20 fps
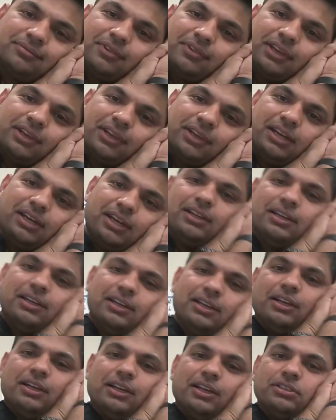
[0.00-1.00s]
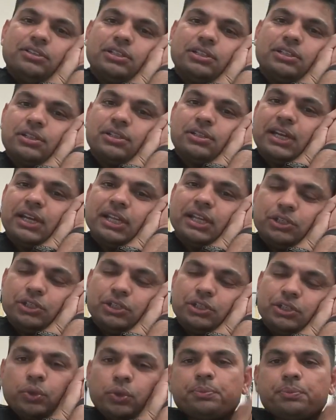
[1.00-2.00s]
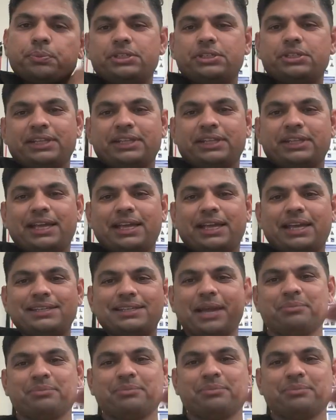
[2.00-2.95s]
Okay, just look at the shoulder position at that time.